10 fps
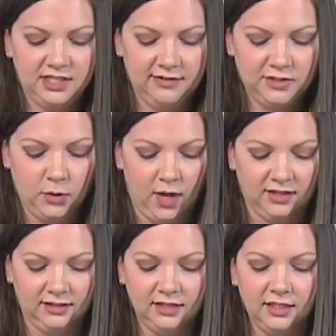gives you a
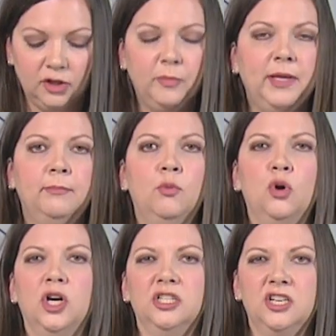little bit
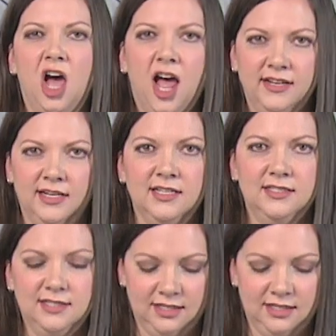more tautness